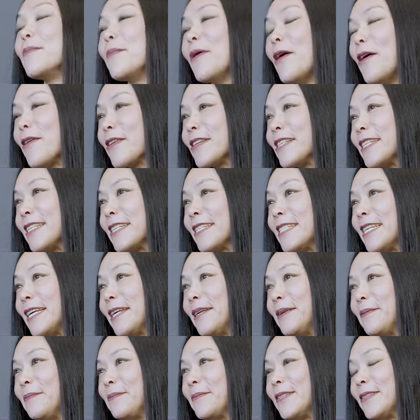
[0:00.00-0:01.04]
the marketing
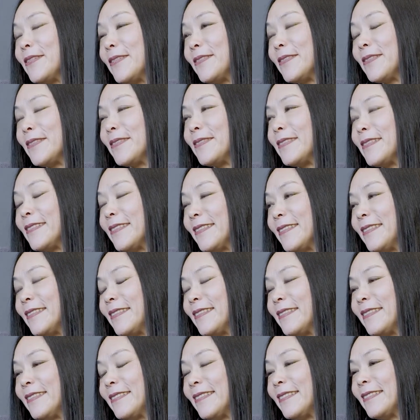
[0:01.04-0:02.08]
team to
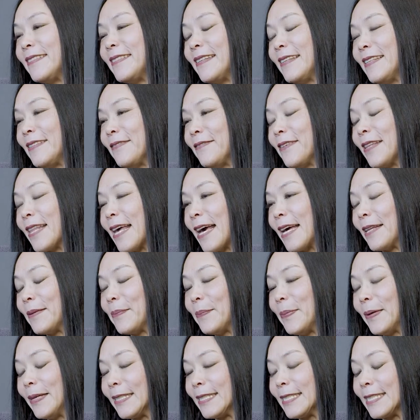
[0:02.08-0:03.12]
deliver that.
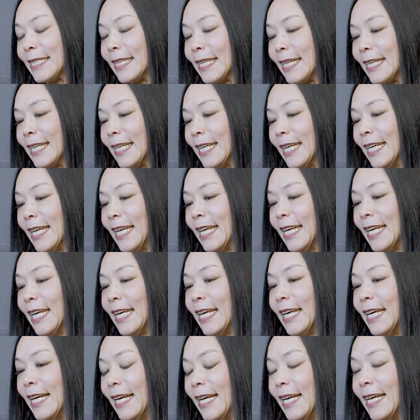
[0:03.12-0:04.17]
But
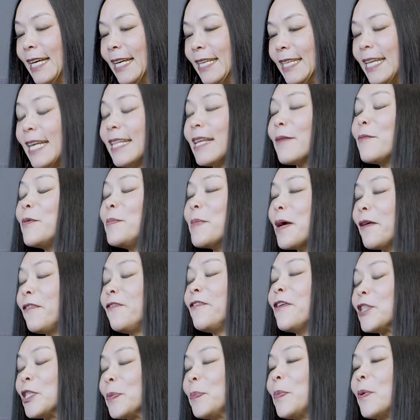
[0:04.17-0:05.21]
that would be my
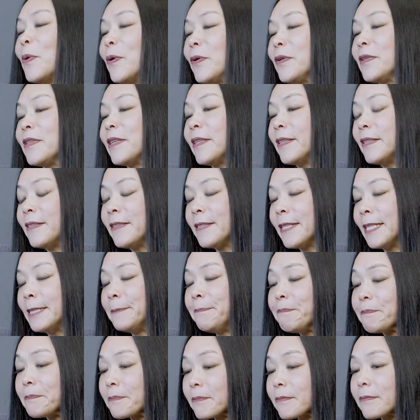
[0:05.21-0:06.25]
first point. And
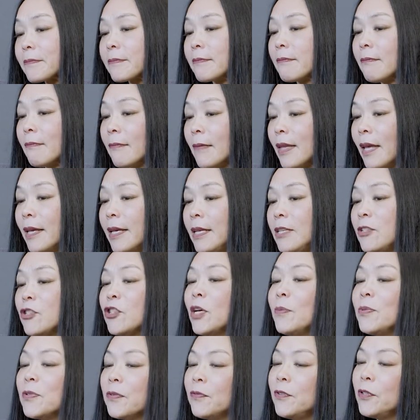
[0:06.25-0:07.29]
in
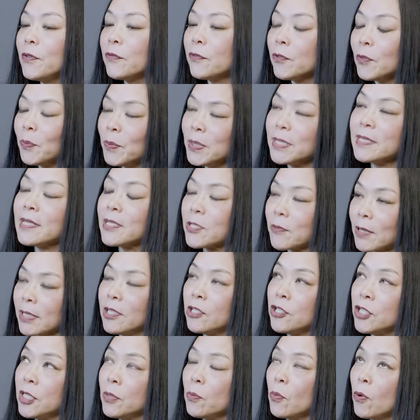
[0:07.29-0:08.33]
terms of the overall business
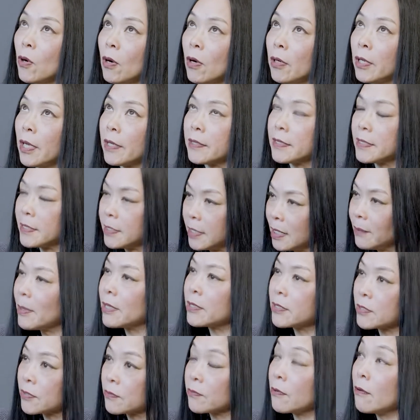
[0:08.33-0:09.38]
strategy, why I see
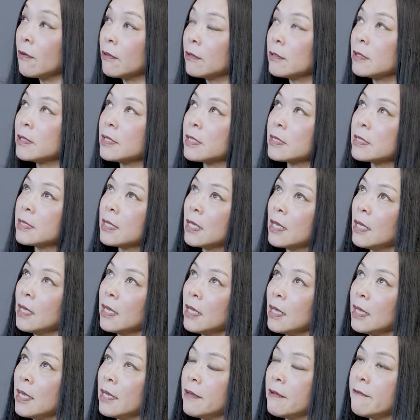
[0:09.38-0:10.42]
my role as
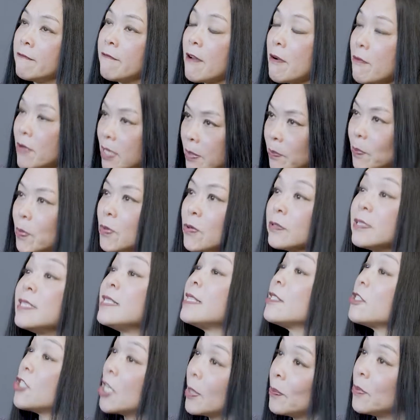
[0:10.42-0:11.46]
very important
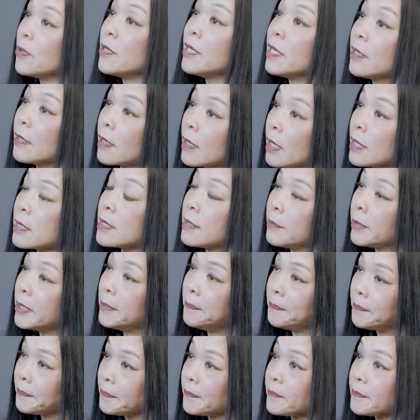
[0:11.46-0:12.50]
is championing the customer